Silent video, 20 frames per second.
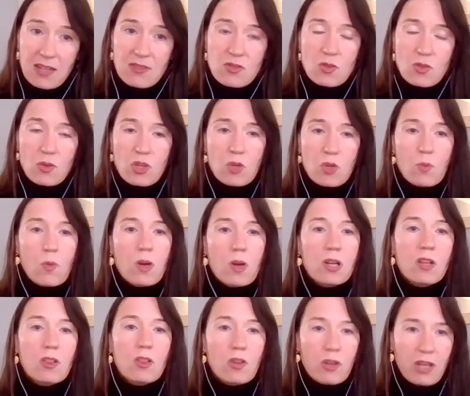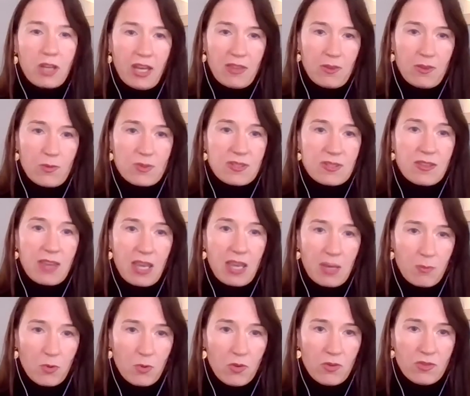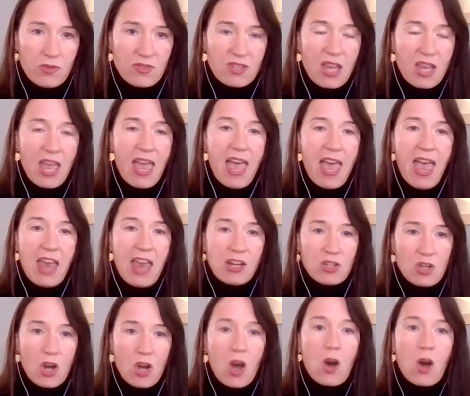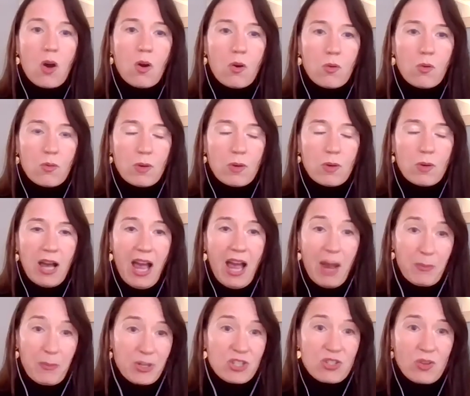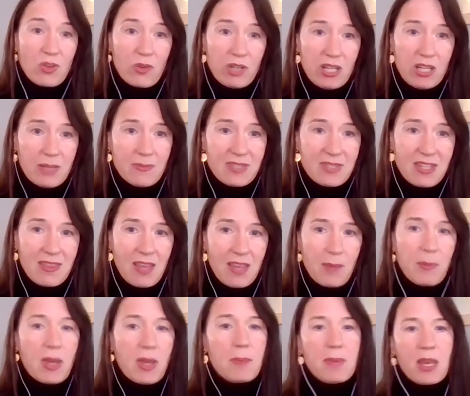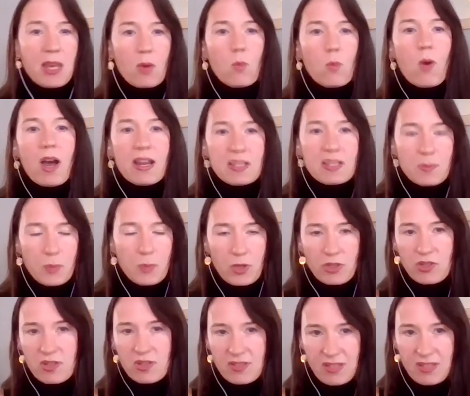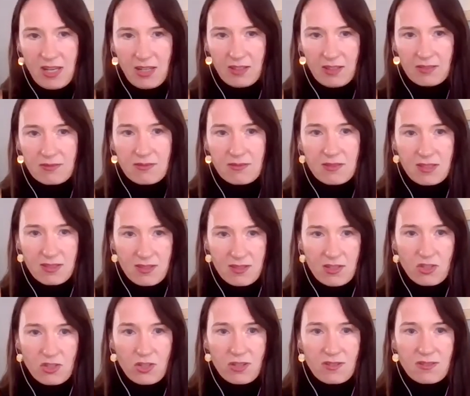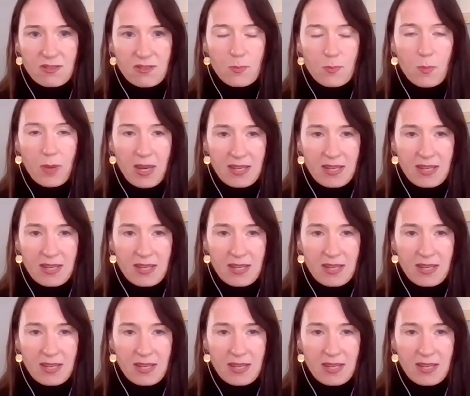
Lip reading: So you want to look at those labels and know how much sodium's in them and make wise purchasing decisions based on that.